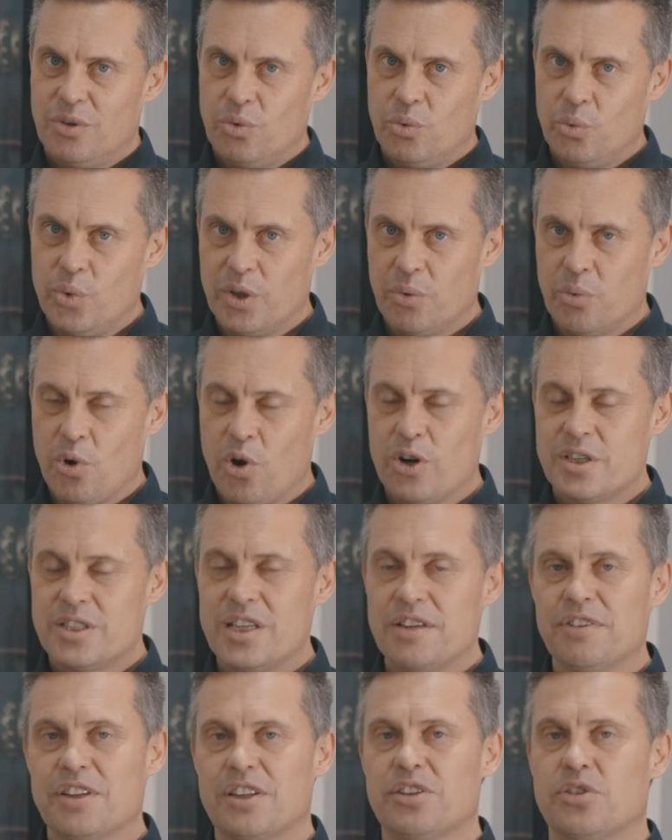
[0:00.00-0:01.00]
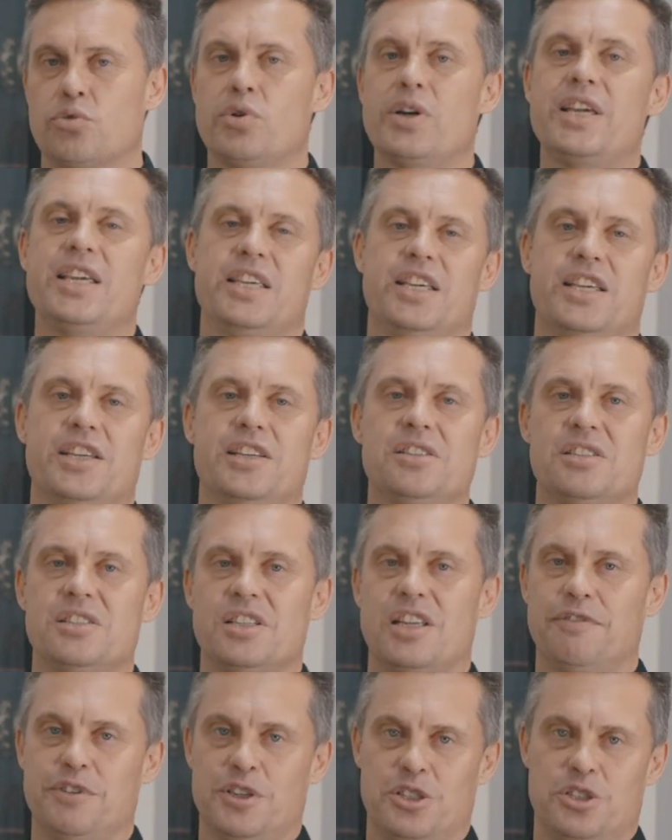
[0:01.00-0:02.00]
with a warranty for 3
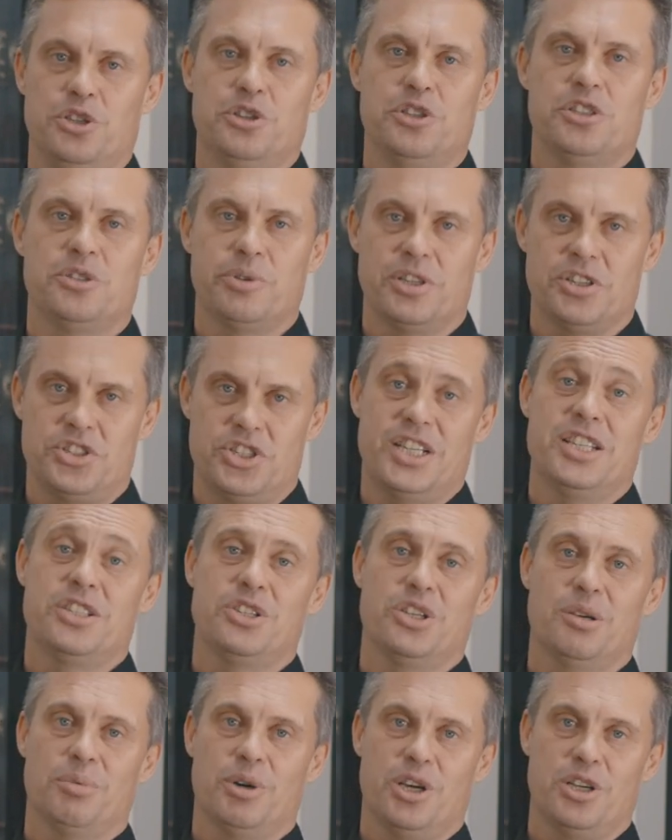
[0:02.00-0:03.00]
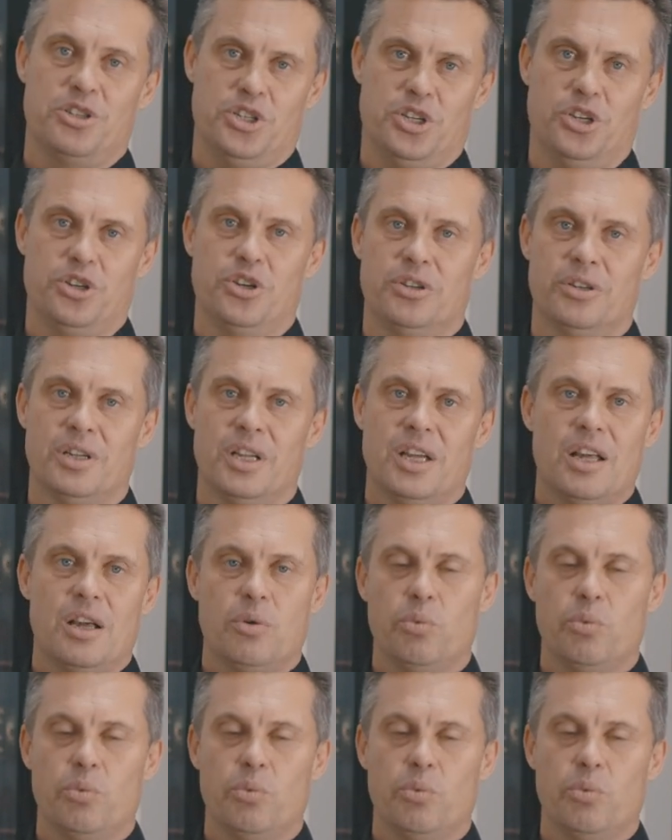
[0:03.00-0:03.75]
years if it's used with a G-Turbo tune